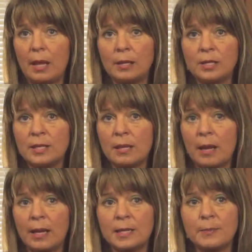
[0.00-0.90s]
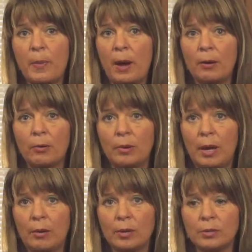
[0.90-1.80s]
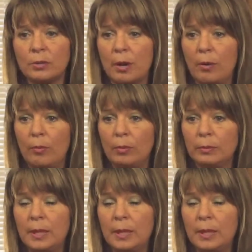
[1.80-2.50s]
It just like it spiraled out of control.